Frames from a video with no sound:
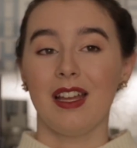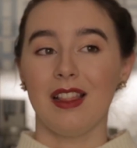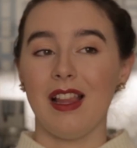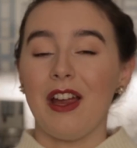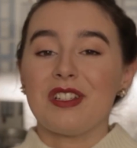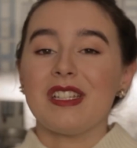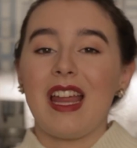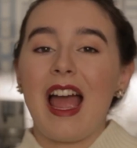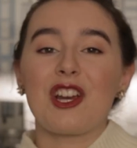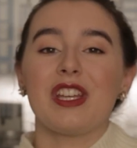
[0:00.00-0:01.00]
Lyra
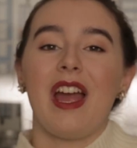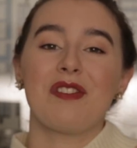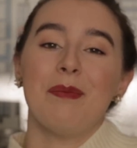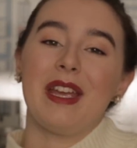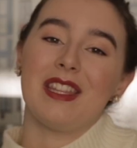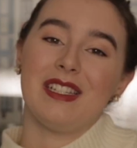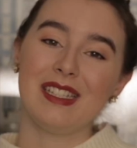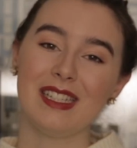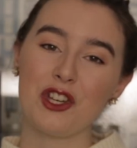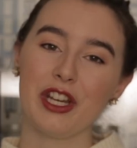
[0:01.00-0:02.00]
doesn't actually have to make the
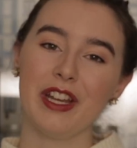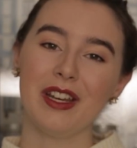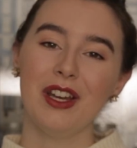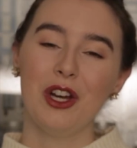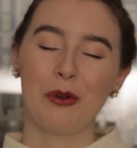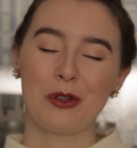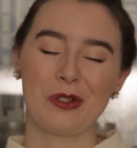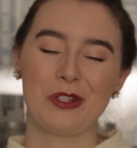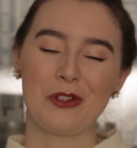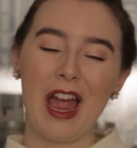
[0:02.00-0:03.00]
decision, which
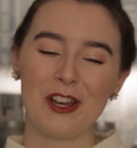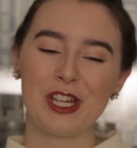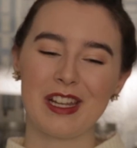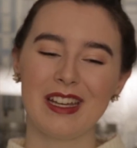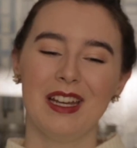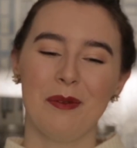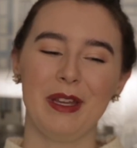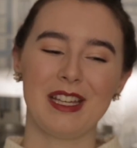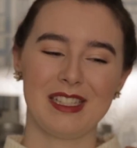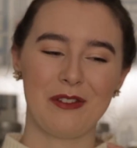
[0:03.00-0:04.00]
was tragic
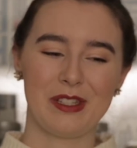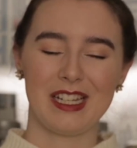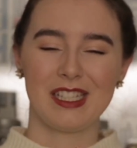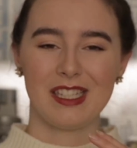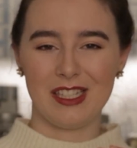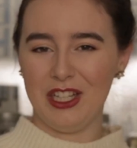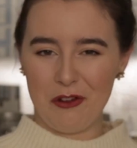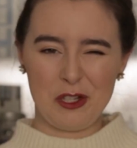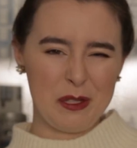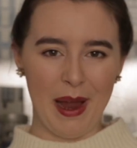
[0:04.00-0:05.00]
because that was like, you
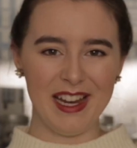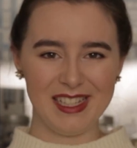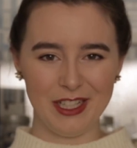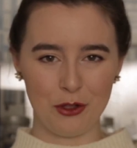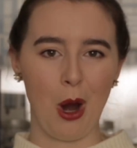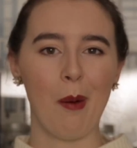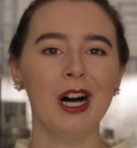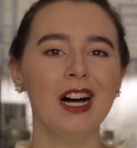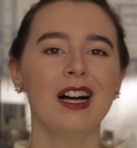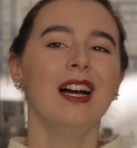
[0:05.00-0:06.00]
know, spicy
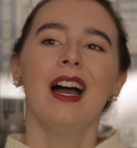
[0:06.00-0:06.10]
drama.